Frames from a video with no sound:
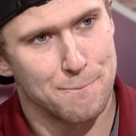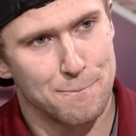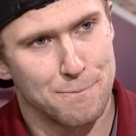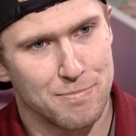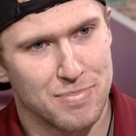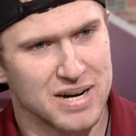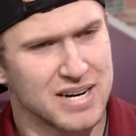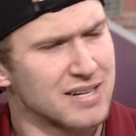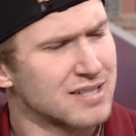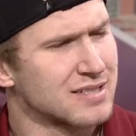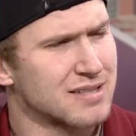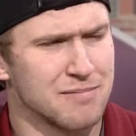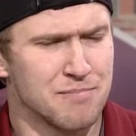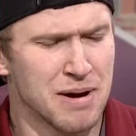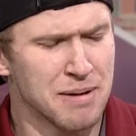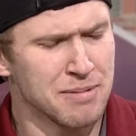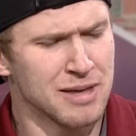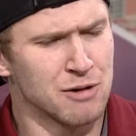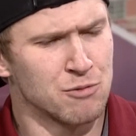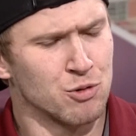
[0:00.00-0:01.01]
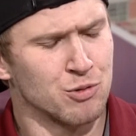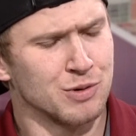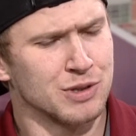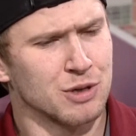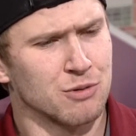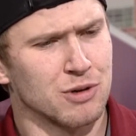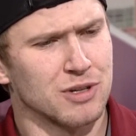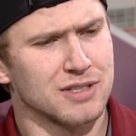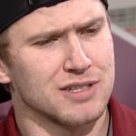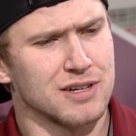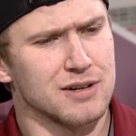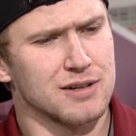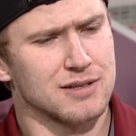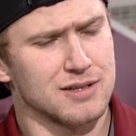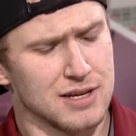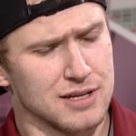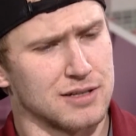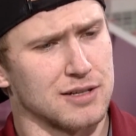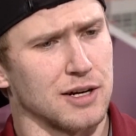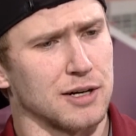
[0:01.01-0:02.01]
But maybe they won't win the World Series
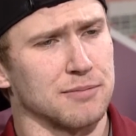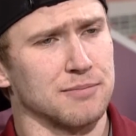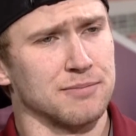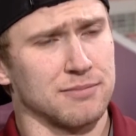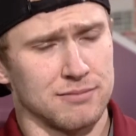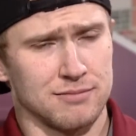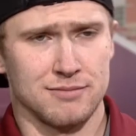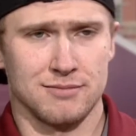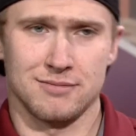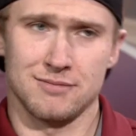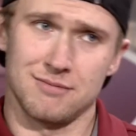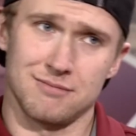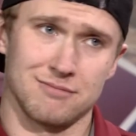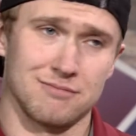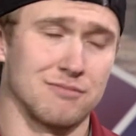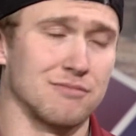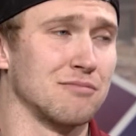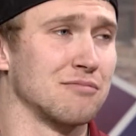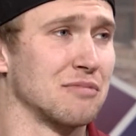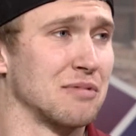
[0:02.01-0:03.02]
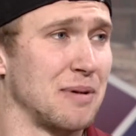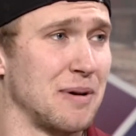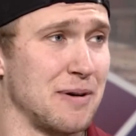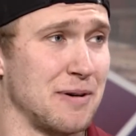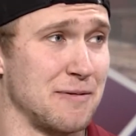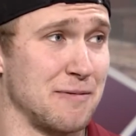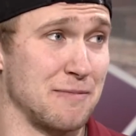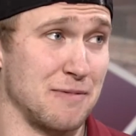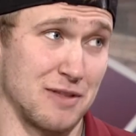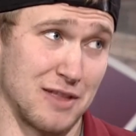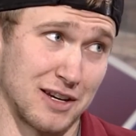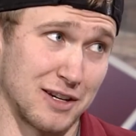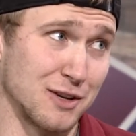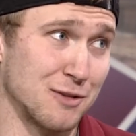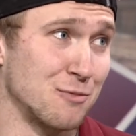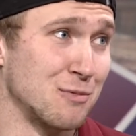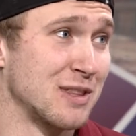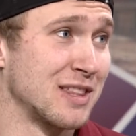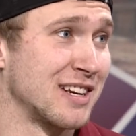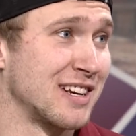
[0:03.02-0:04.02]
this year. They could
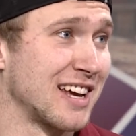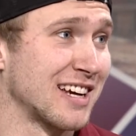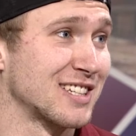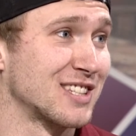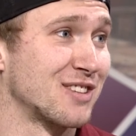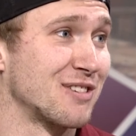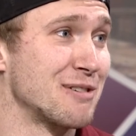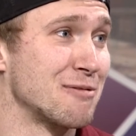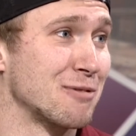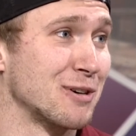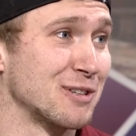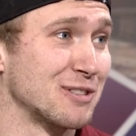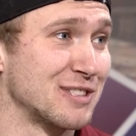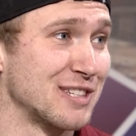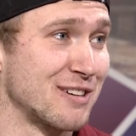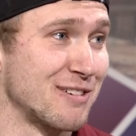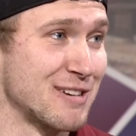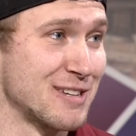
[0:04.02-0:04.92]
win the next 3 World Series.